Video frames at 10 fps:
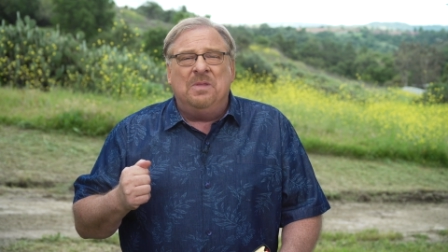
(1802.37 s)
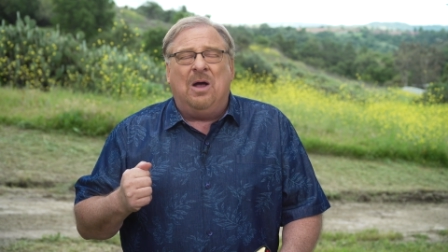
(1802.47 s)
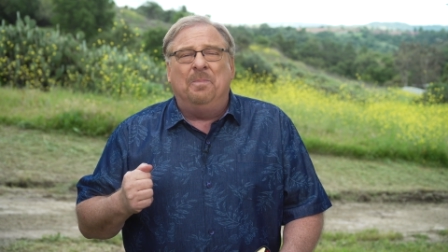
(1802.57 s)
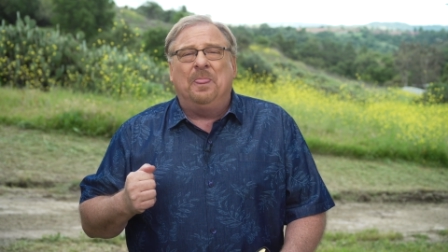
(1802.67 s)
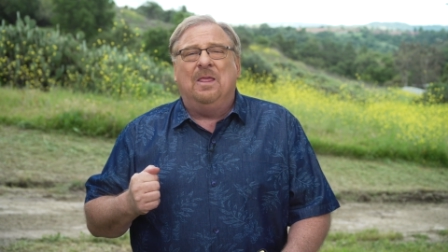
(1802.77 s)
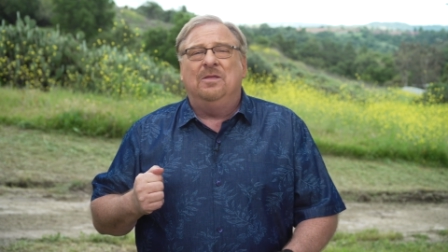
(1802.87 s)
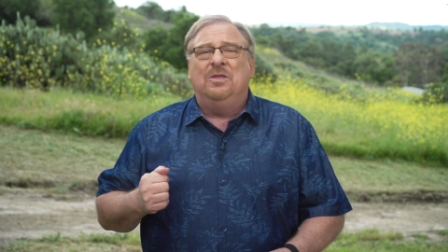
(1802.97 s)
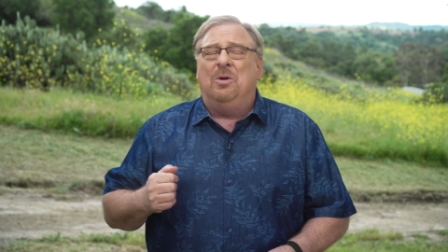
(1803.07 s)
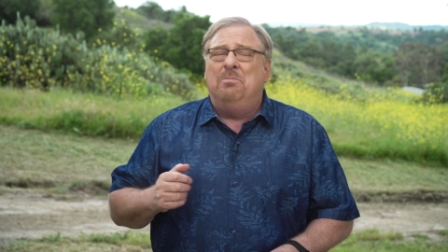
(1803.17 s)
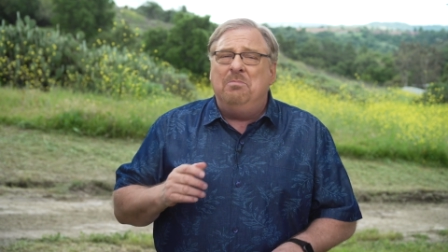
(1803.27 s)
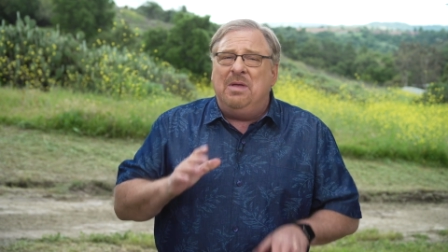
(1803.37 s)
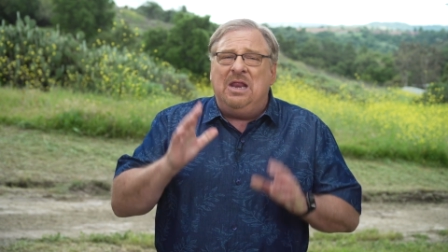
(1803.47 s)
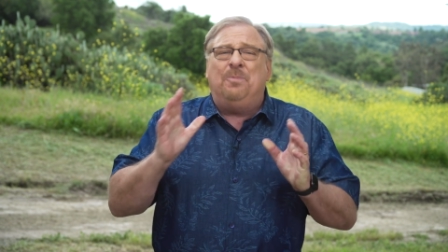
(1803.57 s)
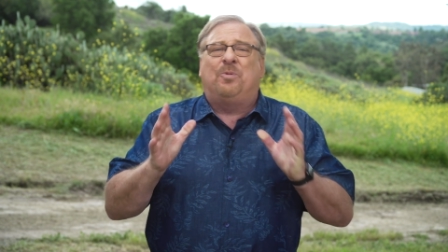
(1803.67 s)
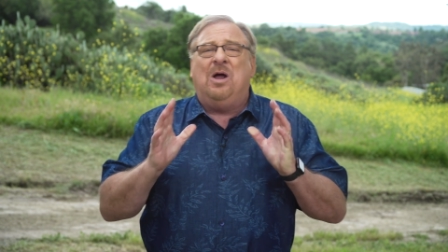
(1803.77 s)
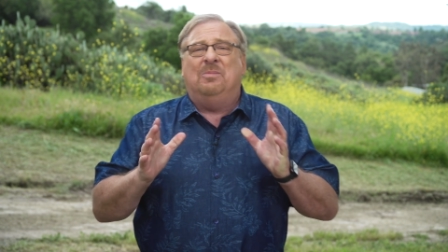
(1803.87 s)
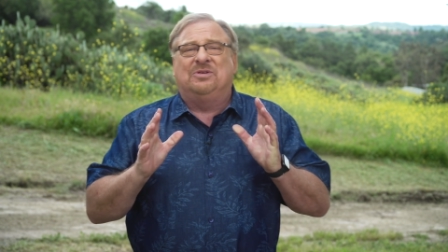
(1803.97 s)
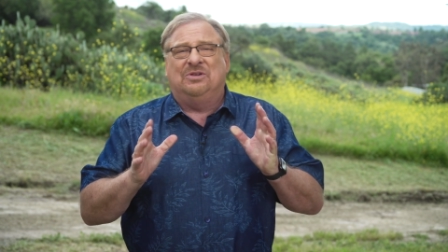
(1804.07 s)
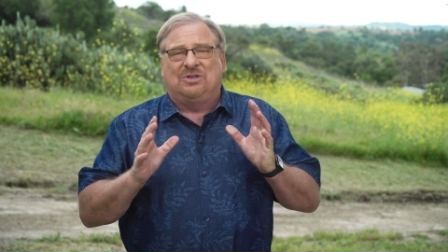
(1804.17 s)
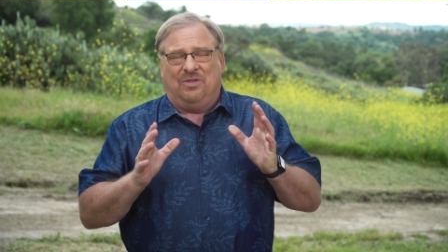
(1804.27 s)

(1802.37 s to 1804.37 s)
Now, there are many promises